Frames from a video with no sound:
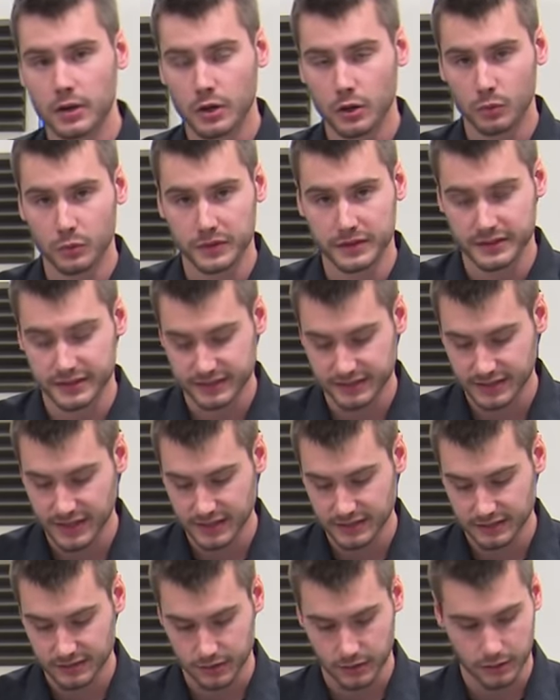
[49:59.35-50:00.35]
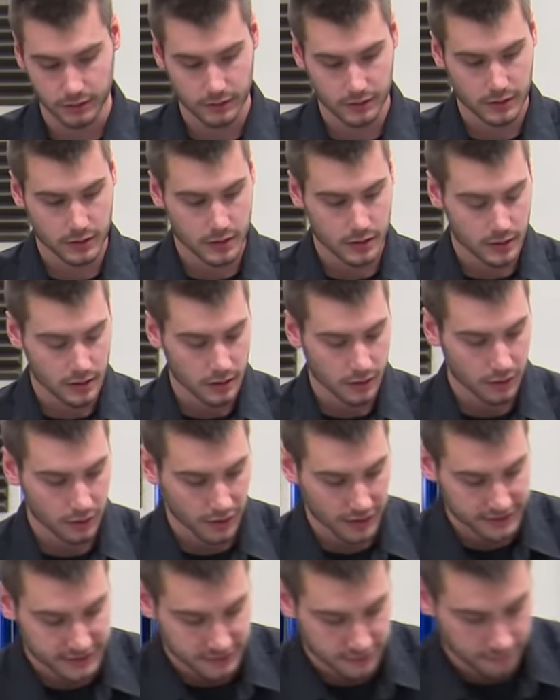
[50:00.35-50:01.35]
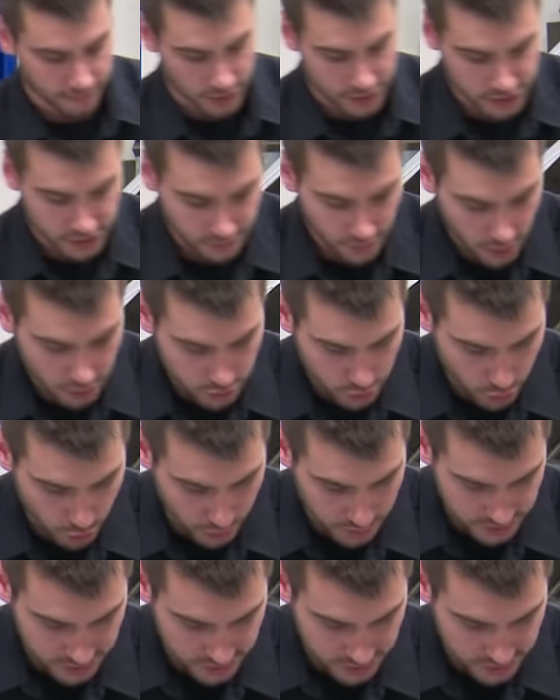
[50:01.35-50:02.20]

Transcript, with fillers: with the sensor. Let's first of all do it with the